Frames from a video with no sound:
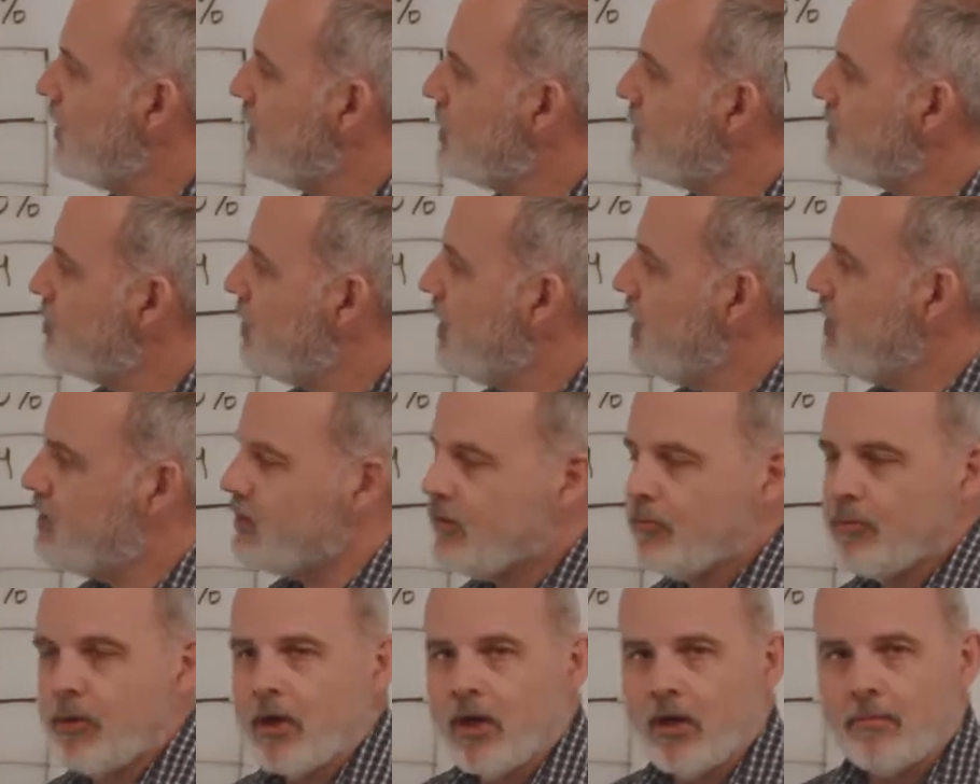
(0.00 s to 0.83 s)
this piece
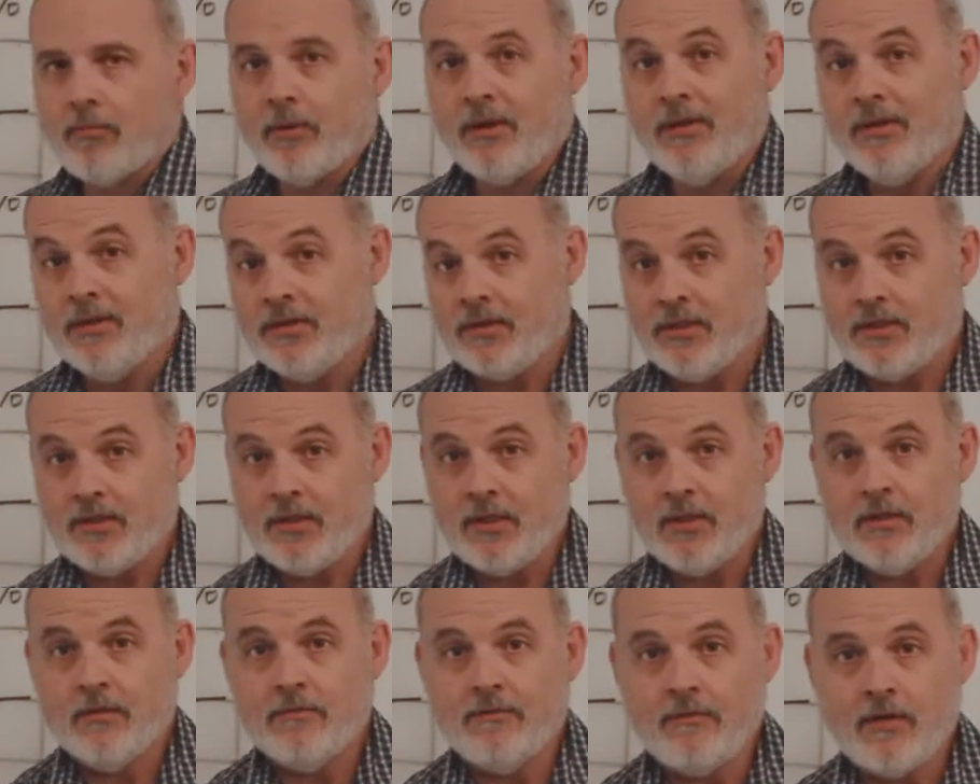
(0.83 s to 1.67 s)
of property, this
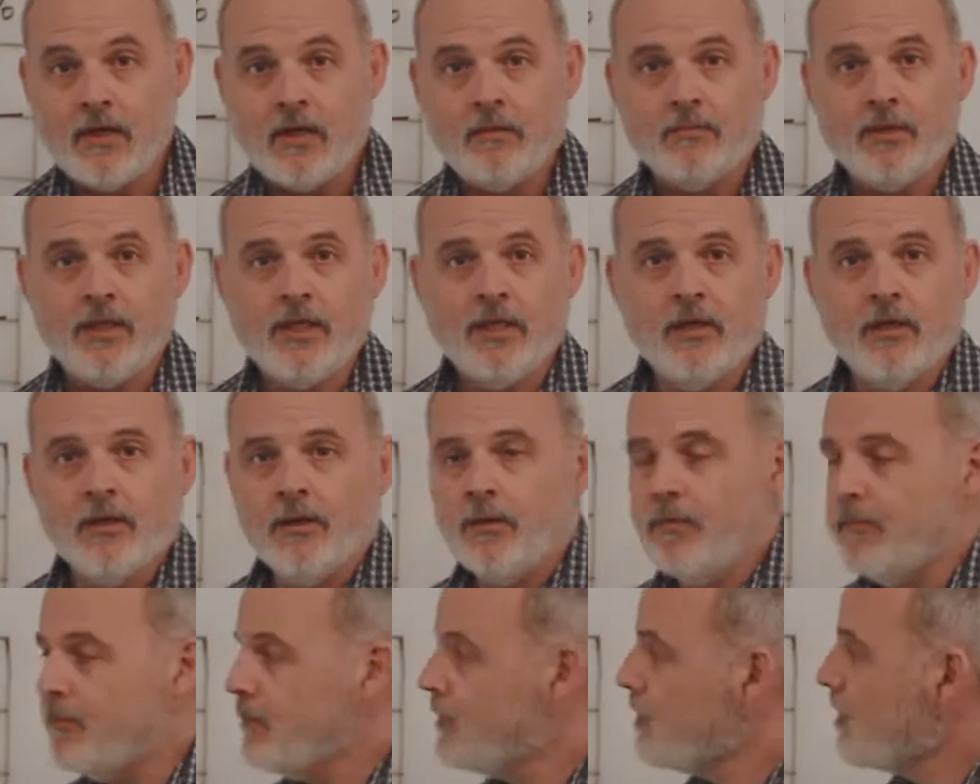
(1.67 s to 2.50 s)
single family
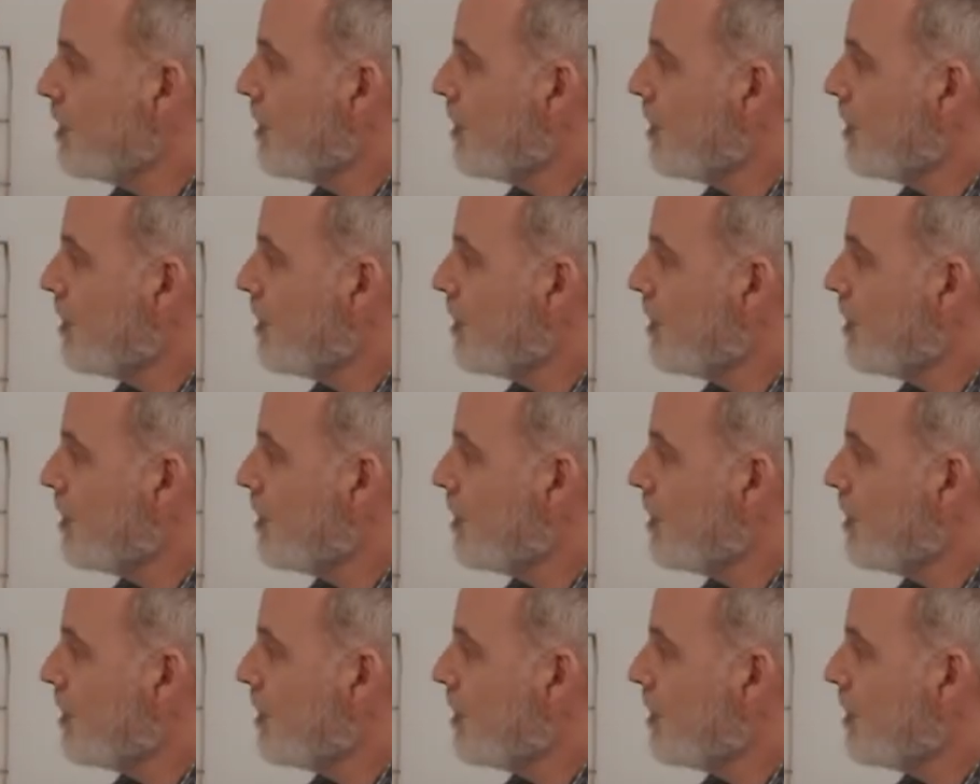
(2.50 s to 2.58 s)
home,